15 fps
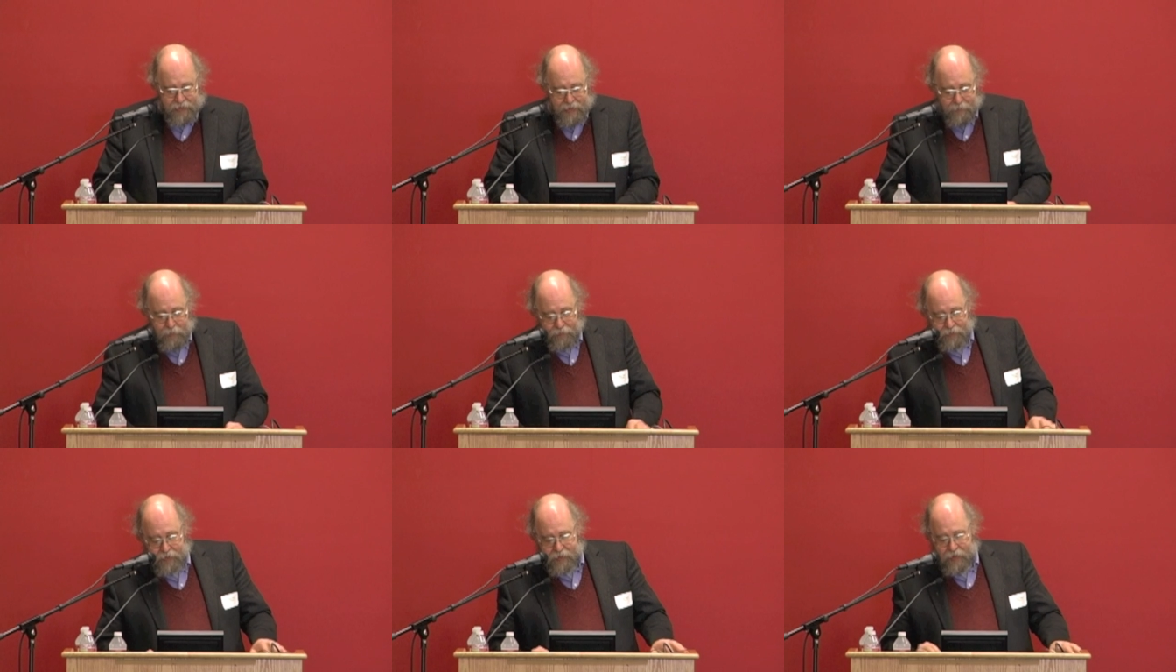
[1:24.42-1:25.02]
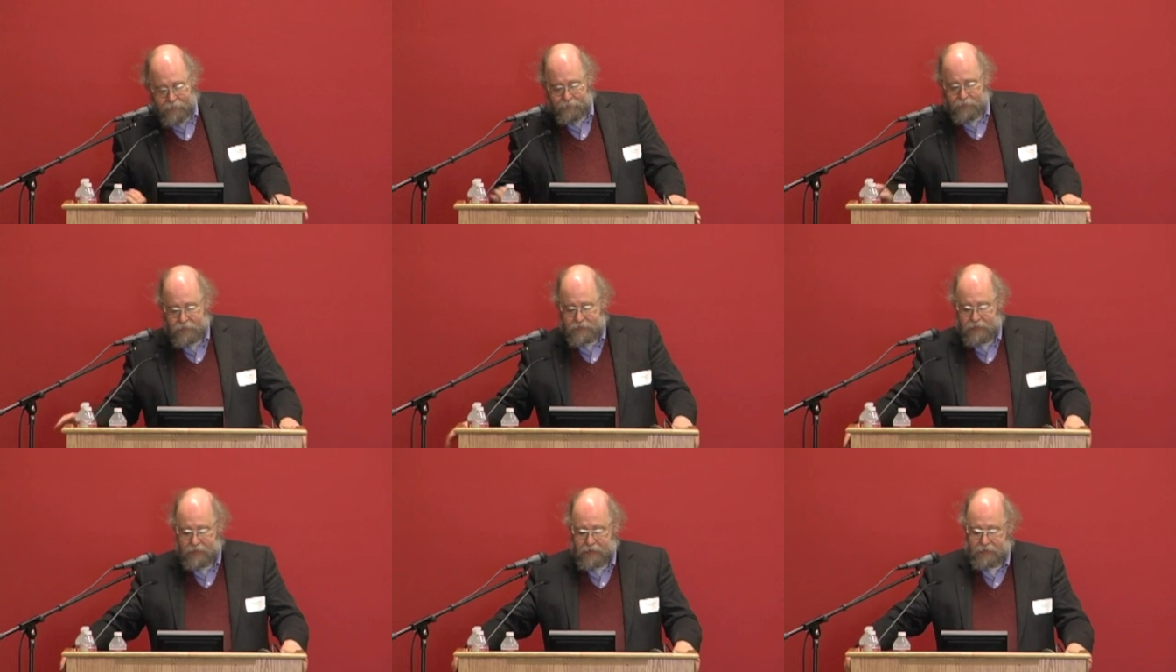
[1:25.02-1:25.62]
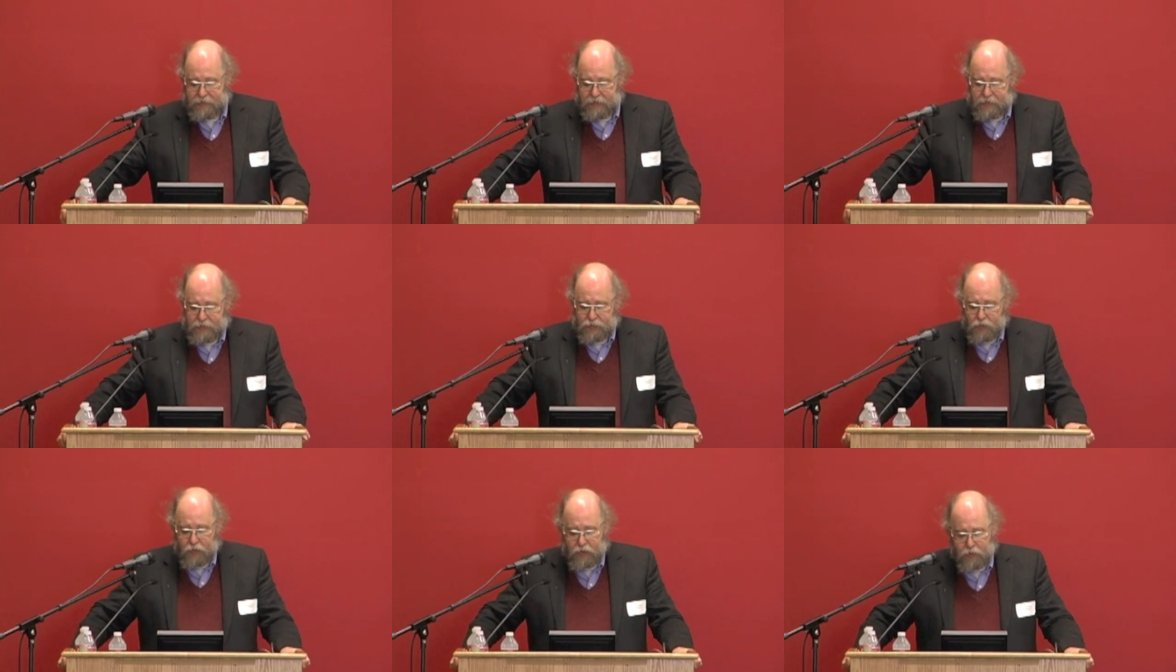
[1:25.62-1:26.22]
theme of the conference is
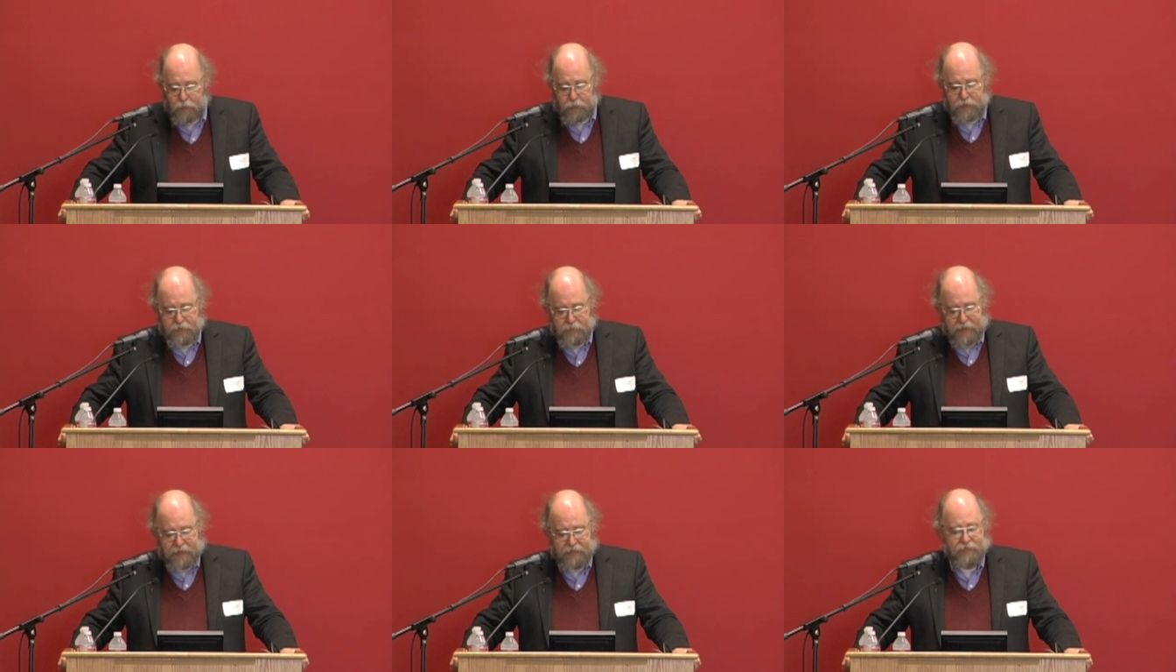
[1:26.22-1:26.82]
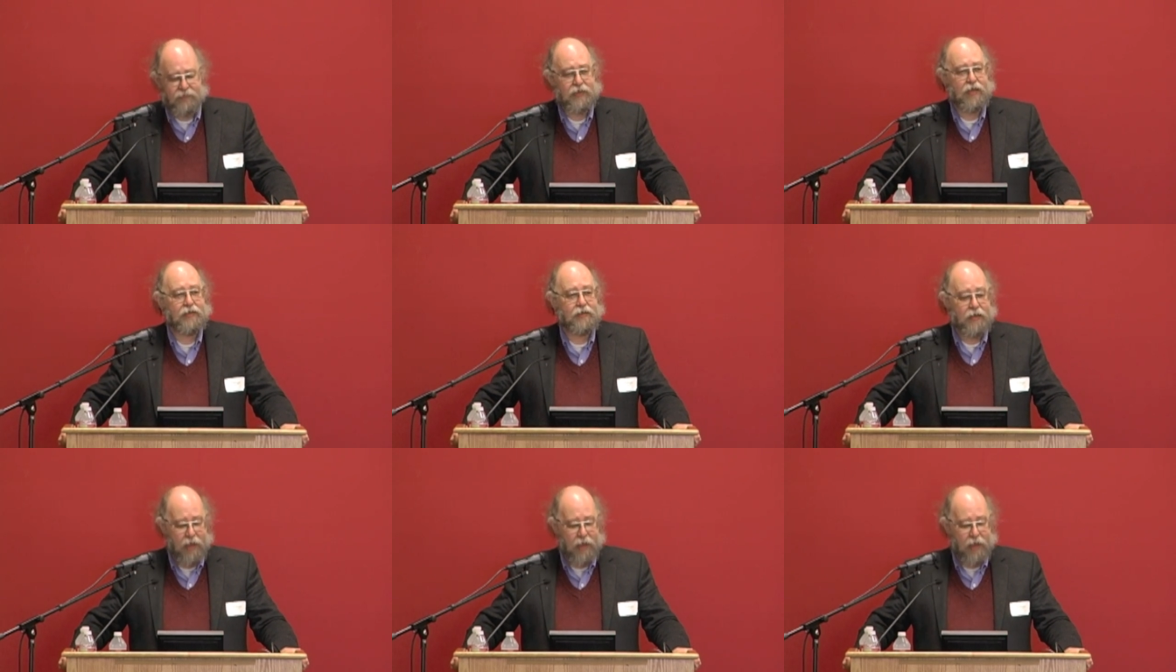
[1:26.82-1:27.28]
historical perspectives on